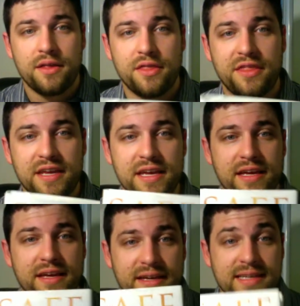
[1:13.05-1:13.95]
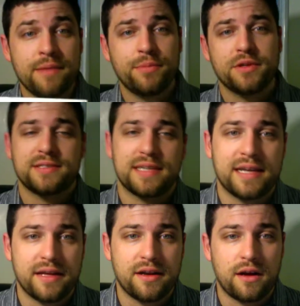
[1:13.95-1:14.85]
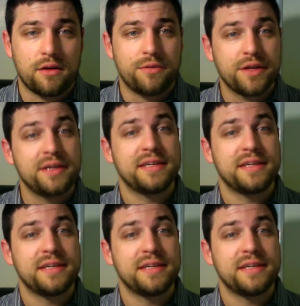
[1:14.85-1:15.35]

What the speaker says: the examples in it are really